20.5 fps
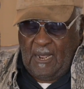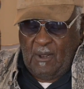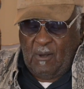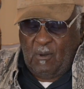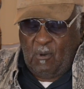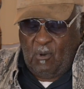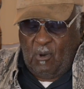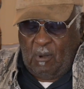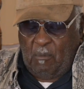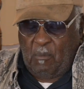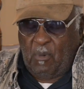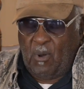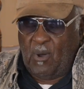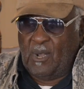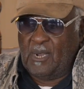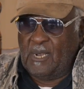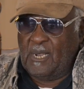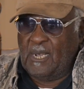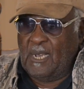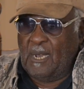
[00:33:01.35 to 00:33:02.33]
Grandma
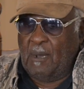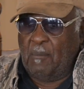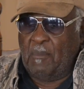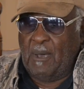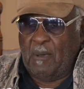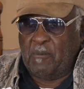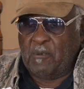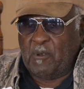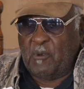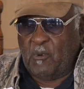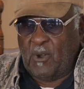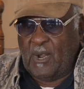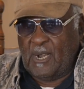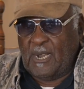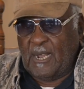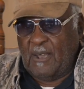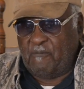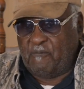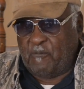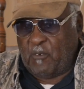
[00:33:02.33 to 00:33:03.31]
and him, after they run
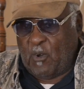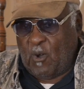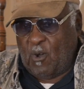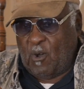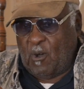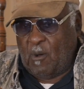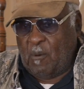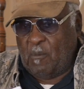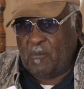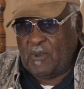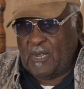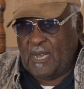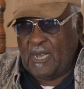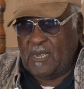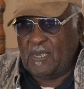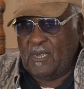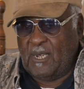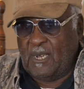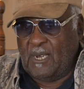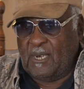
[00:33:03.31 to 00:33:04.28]
that farm that
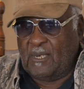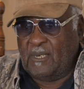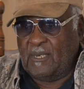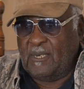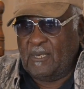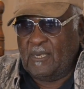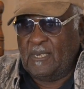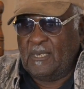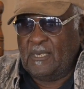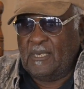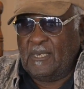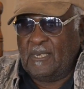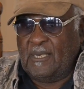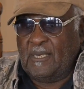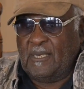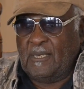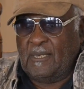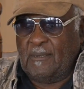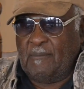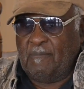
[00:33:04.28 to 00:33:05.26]
year,
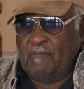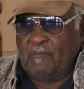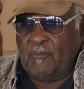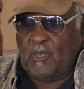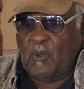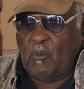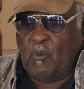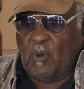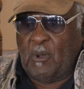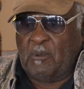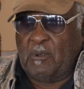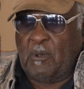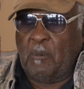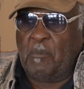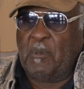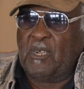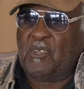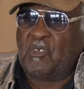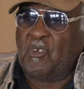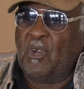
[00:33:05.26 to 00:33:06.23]
they went to
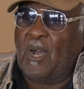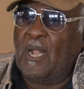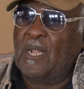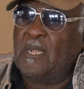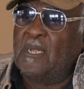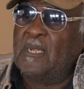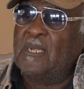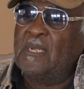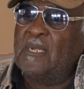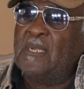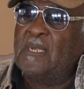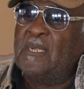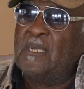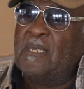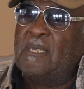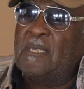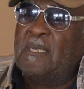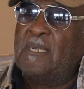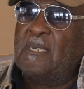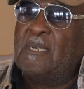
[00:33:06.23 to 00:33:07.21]
Miss Charlotte,
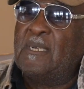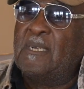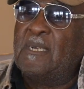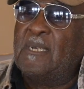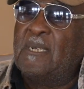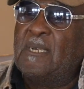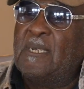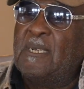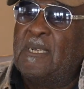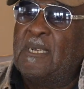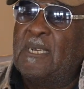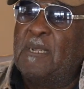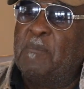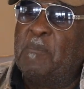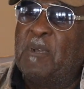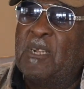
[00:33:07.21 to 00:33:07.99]
and